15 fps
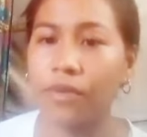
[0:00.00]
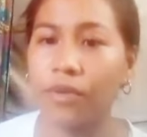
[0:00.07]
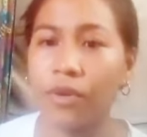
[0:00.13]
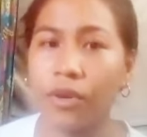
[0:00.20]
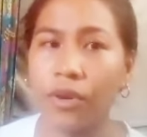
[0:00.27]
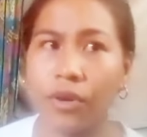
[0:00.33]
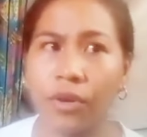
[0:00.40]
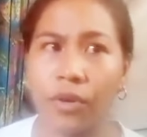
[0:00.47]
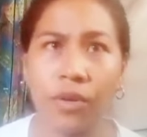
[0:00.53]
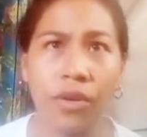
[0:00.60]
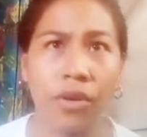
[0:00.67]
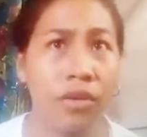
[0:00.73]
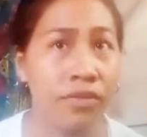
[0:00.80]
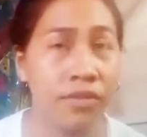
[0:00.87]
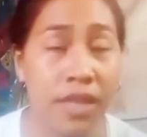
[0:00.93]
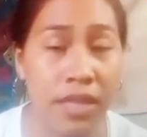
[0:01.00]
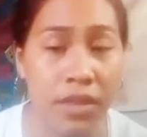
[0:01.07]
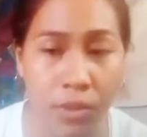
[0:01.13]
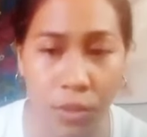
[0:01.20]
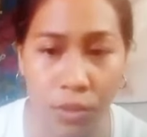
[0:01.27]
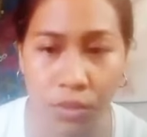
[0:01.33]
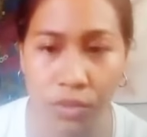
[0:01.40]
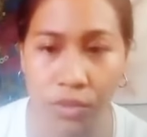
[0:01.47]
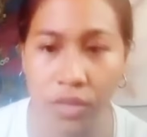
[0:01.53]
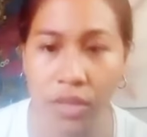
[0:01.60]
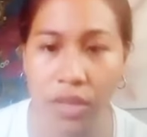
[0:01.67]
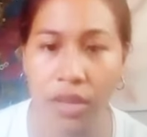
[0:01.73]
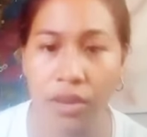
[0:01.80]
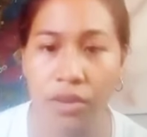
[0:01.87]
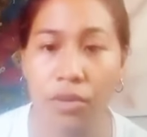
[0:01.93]
or of the toes,
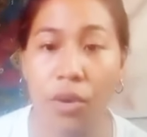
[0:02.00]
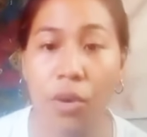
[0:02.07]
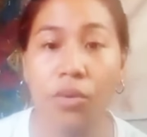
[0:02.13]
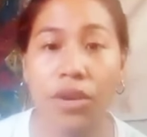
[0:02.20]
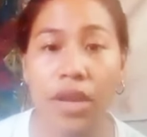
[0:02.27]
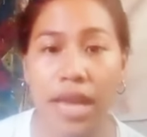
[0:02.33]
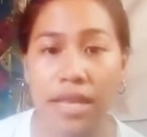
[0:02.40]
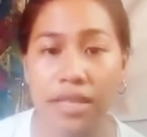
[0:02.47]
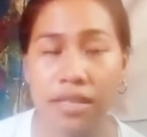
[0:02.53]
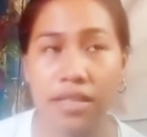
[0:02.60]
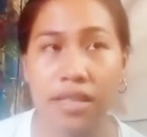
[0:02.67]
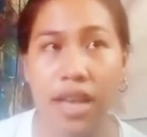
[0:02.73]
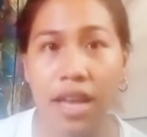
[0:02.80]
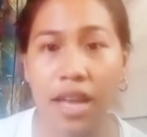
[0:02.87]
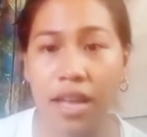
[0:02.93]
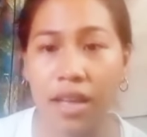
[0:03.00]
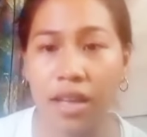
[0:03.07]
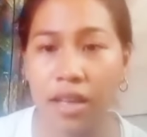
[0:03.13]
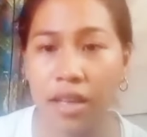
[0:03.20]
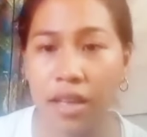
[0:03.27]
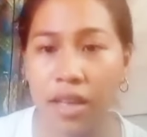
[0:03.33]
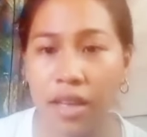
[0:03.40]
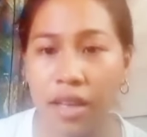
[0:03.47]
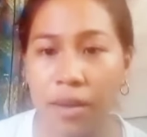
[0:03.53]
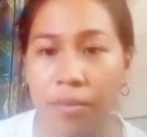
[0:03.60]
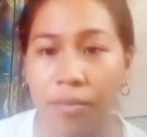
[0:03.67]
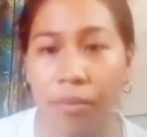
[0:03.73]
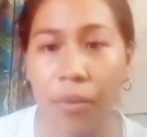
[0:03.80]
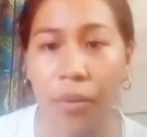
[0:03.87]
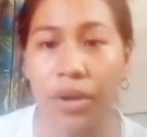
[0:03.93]
known as the
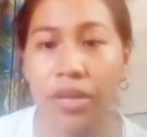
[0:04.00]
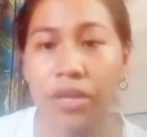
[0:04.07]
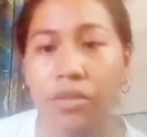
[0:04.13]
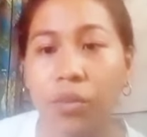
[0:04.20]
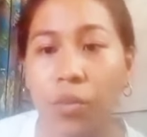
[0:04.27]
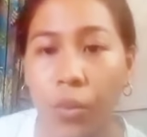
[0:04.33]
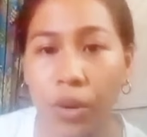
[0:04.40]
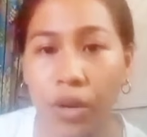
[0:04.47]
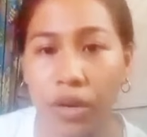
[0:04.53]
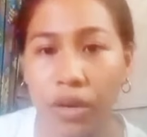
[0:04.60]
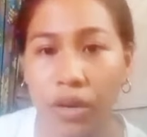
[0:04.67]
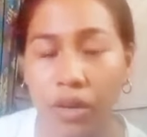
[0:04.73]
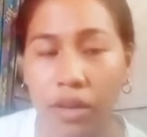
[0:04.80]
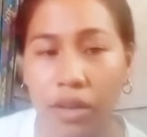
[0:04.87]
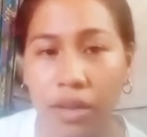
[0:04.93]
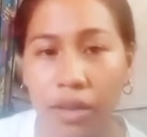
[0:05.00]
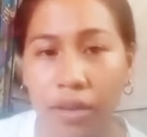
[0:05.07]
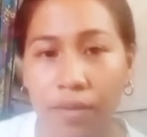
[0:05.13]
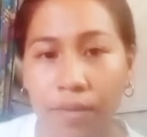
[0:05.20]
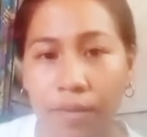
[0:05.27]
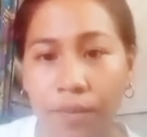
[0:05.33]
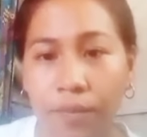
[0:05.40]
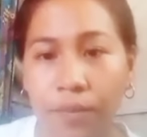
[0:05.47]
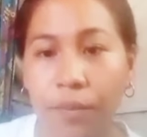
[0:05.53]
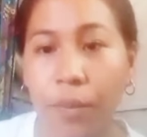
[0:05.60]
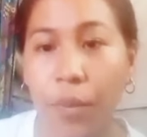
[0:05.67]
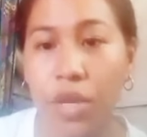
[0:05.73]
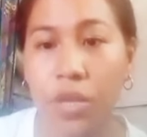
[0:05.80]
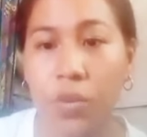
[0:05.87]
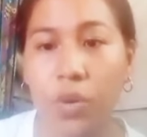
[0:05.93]
point work
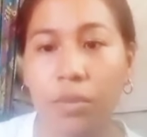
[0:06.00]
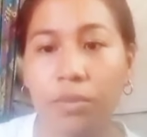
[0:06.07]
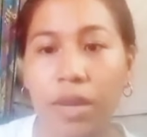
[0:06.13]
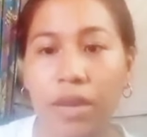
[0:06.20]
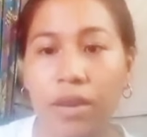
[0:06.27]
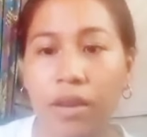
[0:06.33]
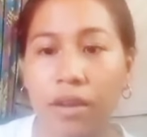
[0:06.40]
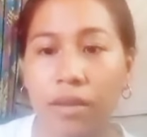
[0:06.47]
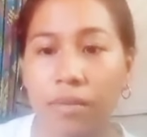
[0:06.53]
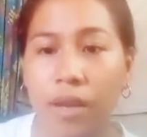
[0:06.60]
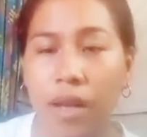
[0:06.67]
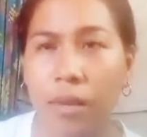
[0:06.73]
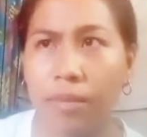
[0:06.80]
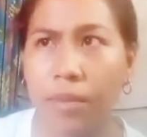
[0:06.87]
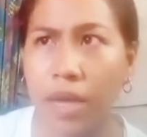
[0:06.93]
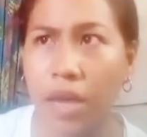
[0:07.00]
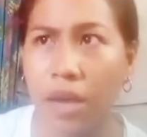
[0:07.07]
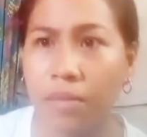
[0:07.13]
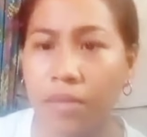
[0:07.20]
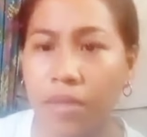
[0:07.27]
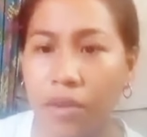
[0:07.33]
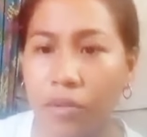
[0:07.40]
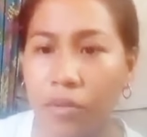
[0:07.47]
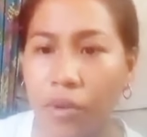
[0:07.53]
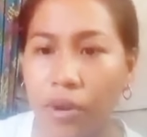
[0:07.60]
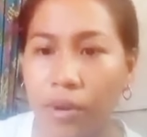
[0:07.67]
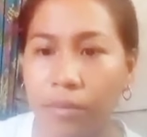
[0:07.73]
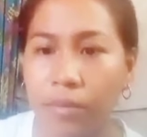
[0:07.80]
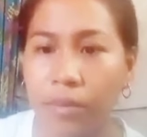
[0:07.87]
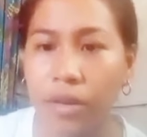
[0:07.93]
became the
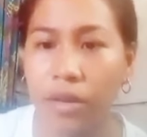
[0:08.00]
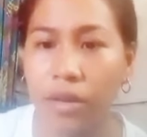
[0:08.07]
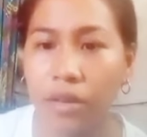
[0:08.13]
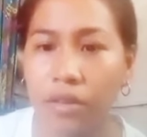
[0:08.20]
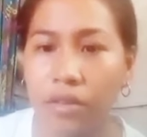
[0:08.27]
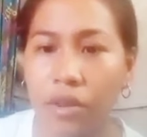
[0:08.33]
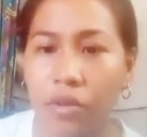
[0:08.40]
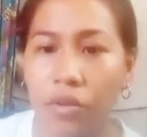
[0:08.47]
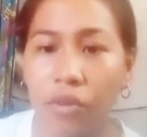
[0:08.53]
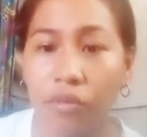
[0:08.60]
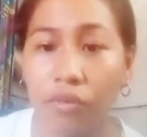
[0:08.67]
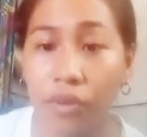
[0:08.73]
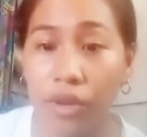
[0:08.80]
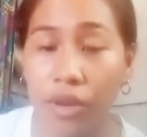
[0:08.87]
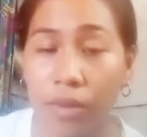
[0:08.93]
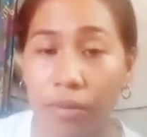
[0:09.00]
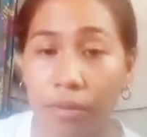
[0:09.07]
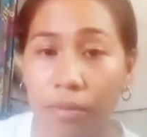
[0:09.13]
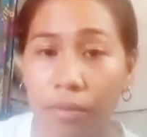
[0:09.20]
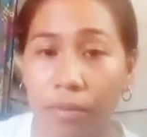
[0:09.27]
norm for the